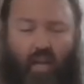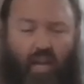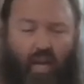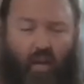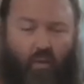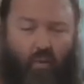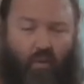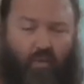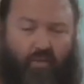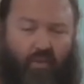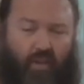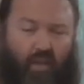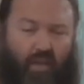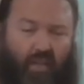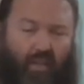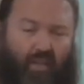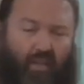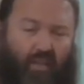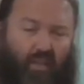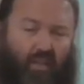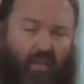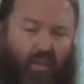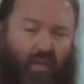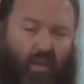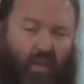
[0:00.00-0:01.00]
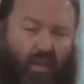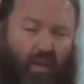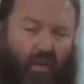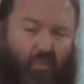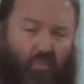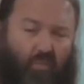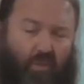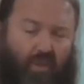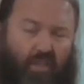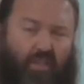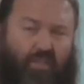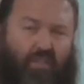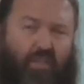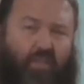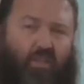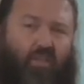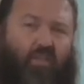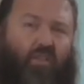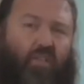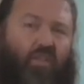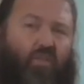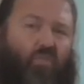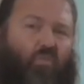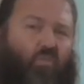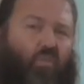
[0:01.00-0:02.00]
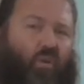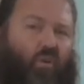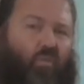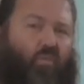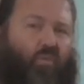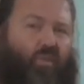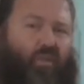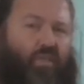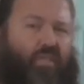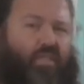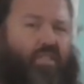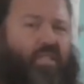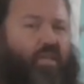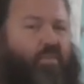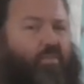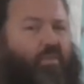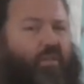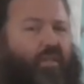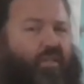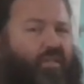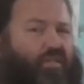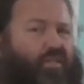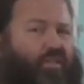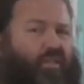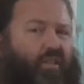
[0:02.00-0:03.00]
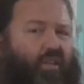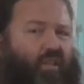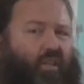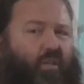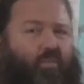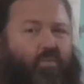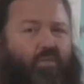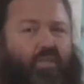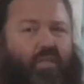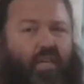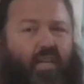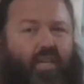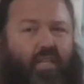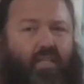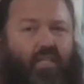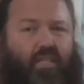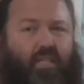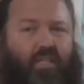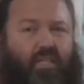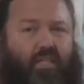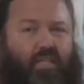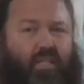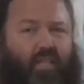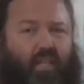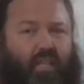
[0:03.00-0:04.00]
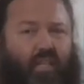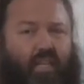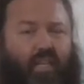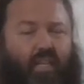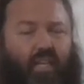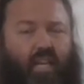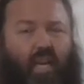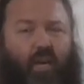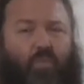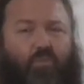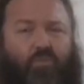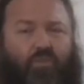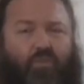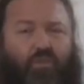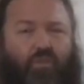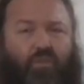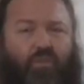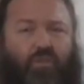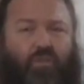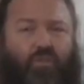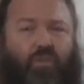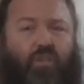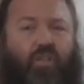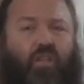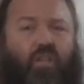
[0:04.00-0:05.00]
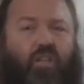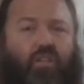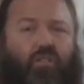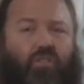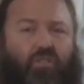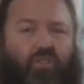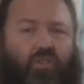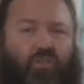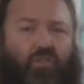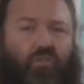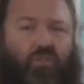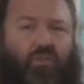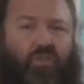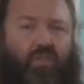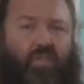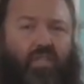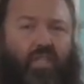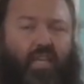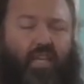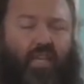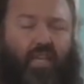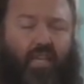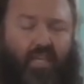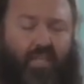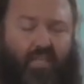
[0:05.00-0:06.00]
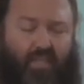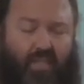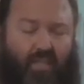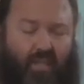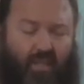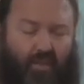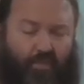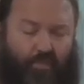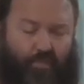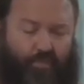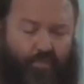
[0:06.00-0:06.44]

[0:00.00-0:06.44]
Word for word: However, I'm wanting to look at what were some of the circumstances that led up to the Crusades.